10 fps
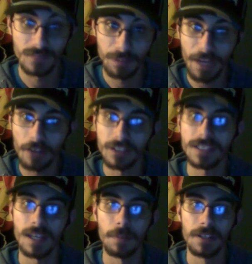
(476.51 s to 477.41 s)
powered
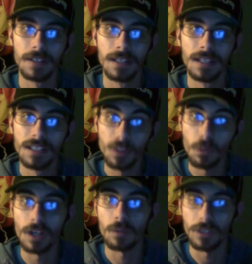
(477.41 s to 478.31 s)
sub to
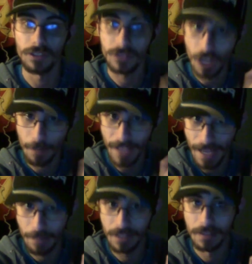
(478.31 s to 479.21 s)
work with your top
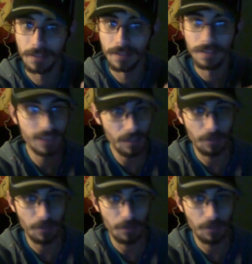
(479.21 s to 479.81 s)
cab. Simple,